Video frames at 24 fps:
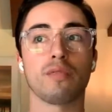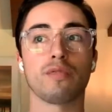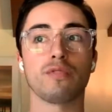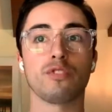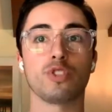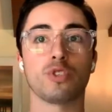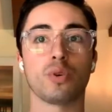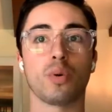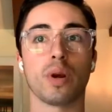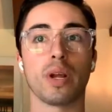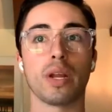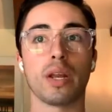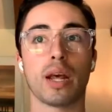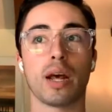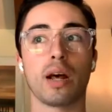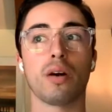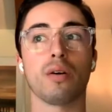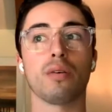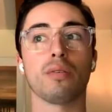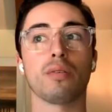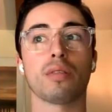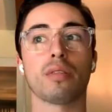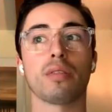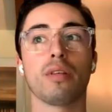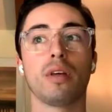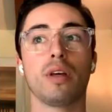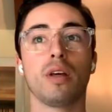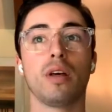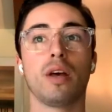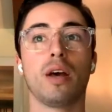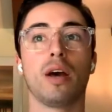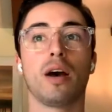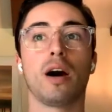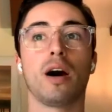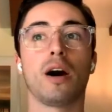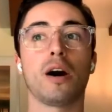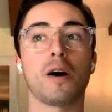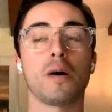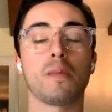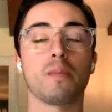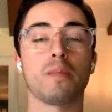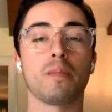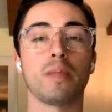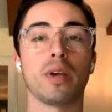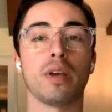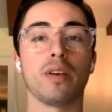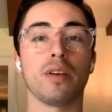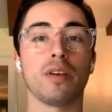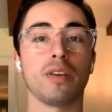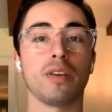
of joint health, and